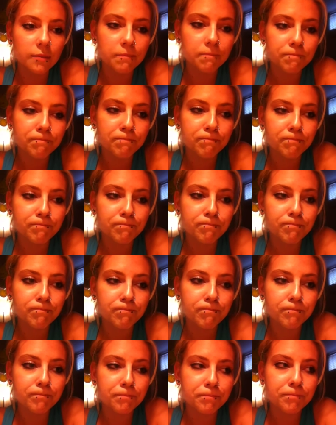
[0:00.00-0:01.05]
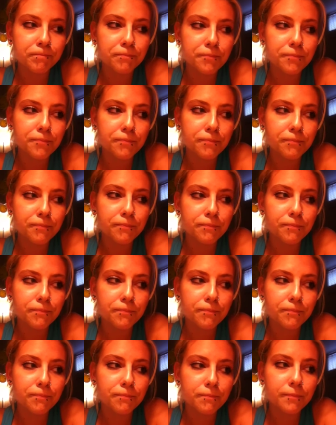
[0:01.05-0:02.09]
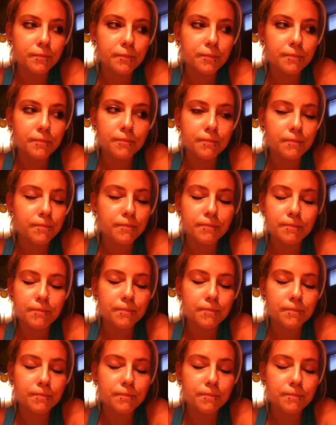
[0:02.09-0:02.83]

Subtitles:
(silence)